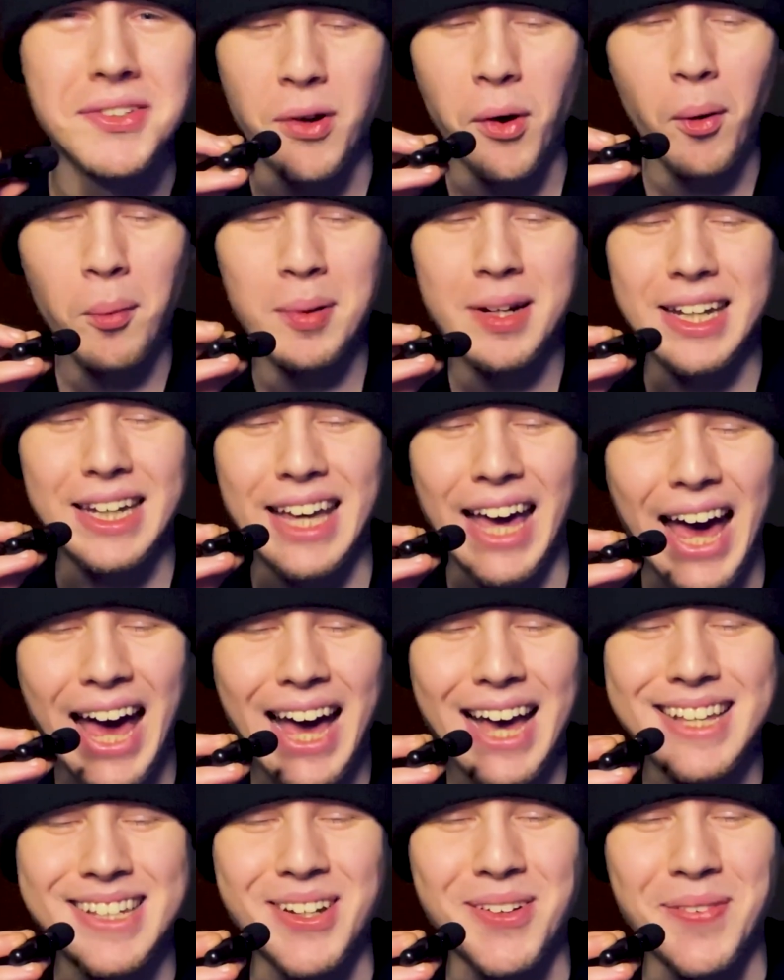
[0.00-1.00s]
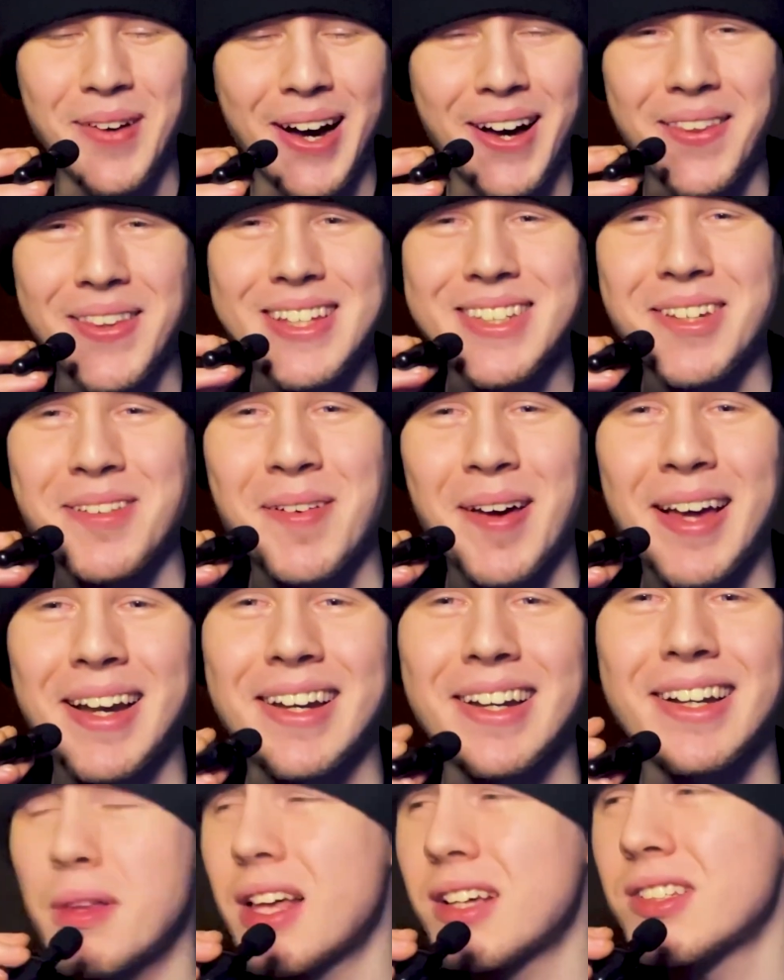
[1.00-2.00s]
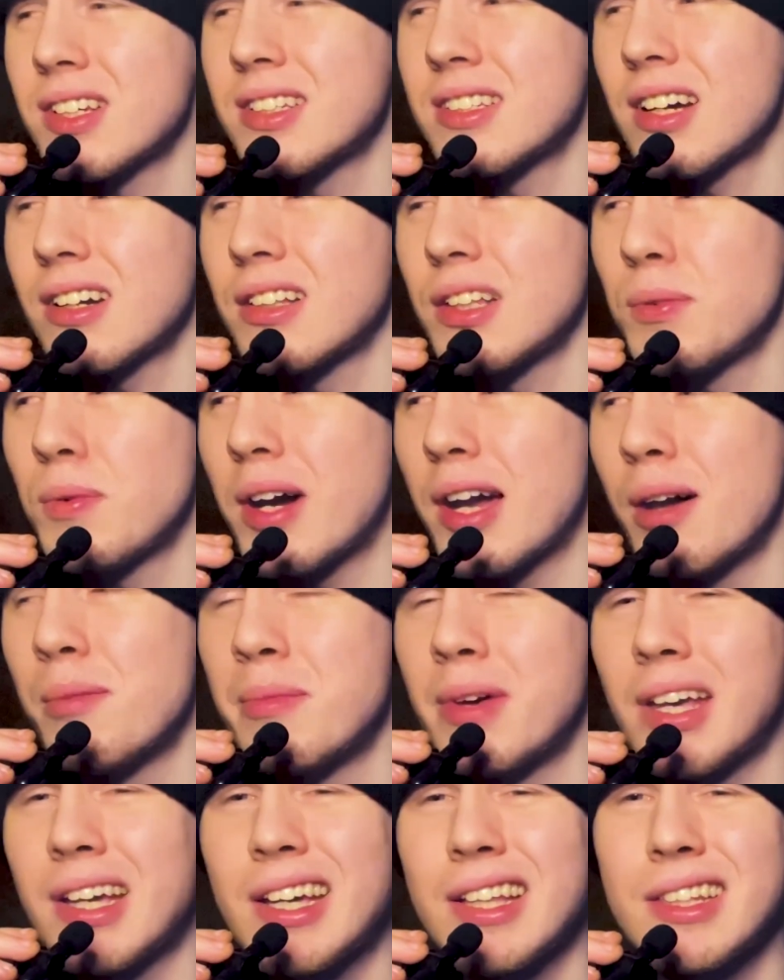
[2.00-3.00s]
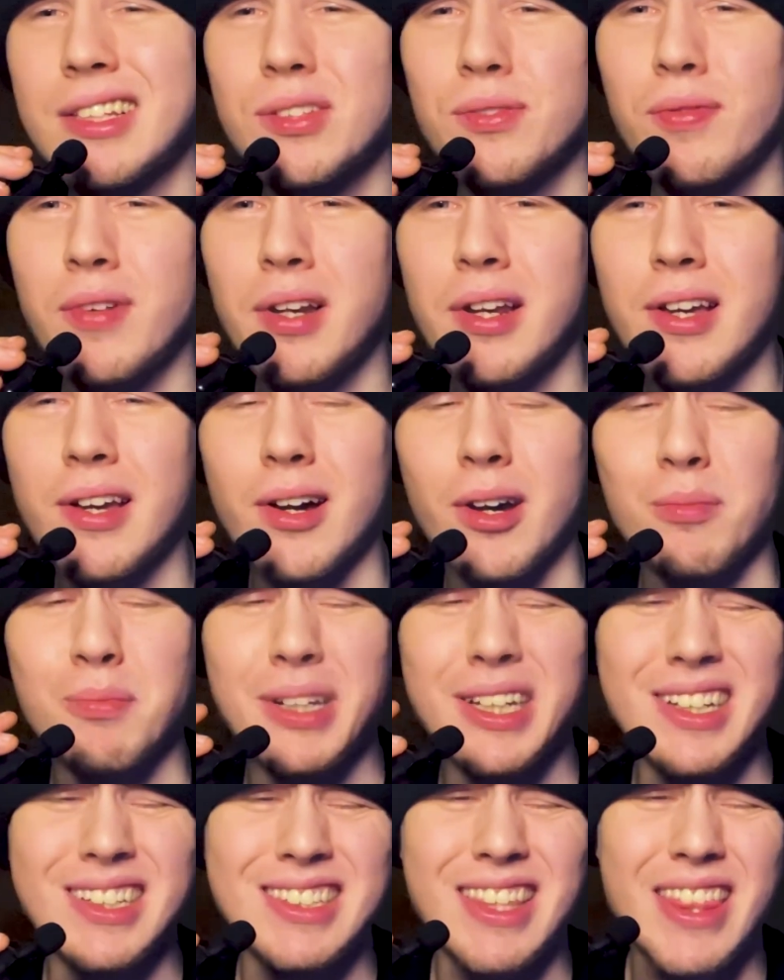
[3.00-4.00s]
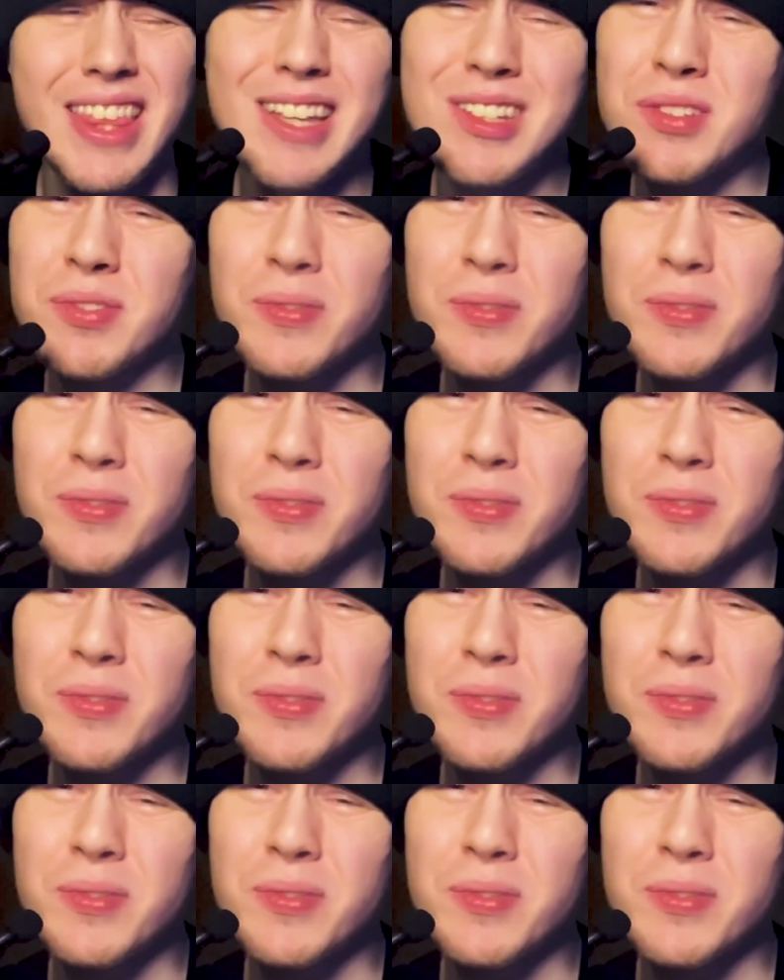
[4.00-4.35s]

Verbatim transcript: Nobody cares about this event, but that's exactly why I'm making this video, because this